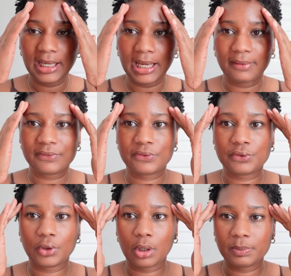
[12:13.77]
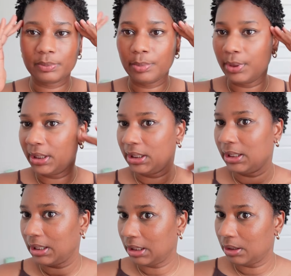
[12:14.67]
have stopped
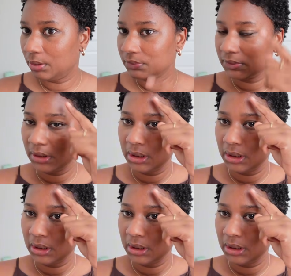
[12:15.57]
breaking out